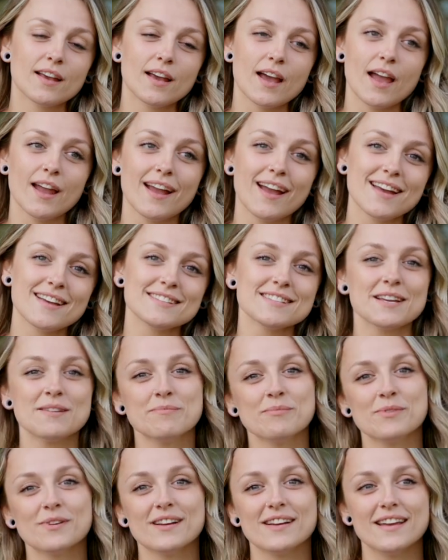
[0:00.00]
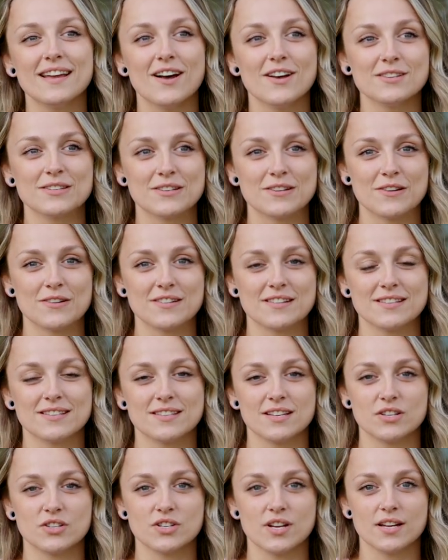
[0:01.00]
Hi guys, I'm Bree, also known as
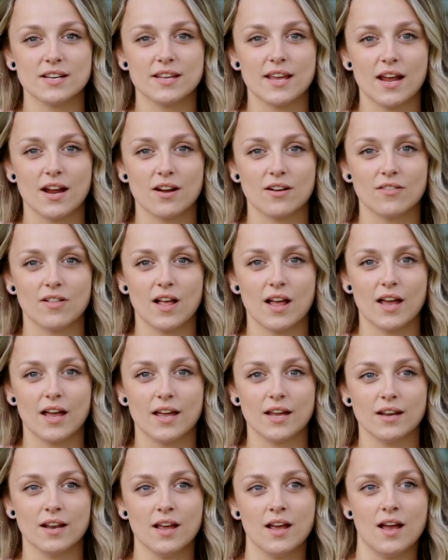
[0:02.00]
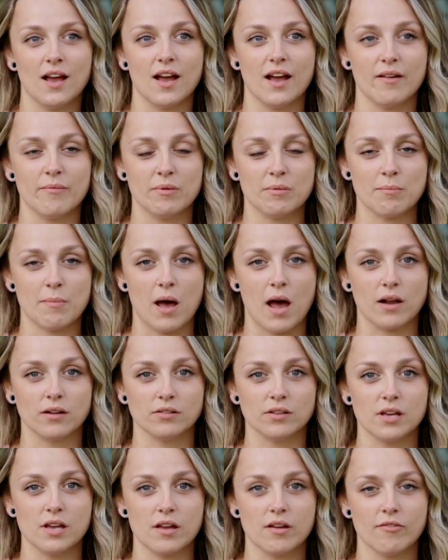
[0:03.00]
Sunshine Caroline. I've been
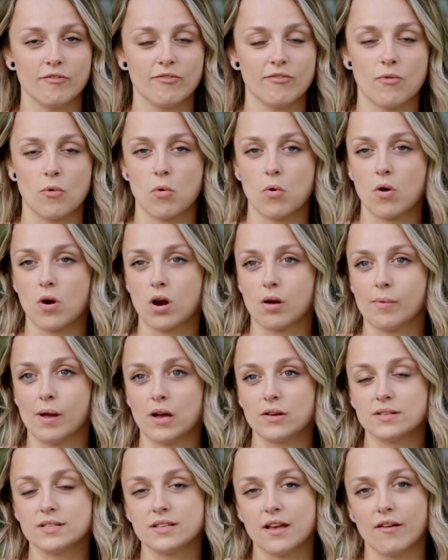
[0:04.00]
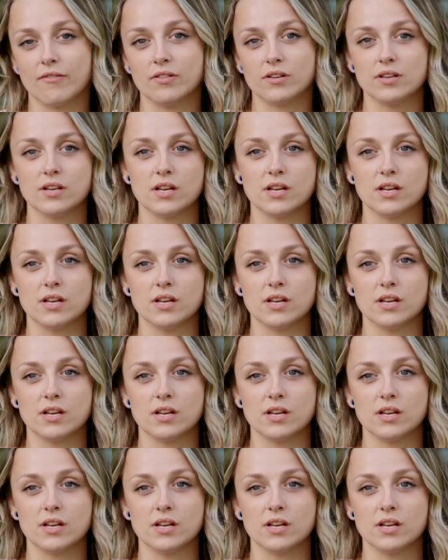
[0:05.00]
modeling for about 7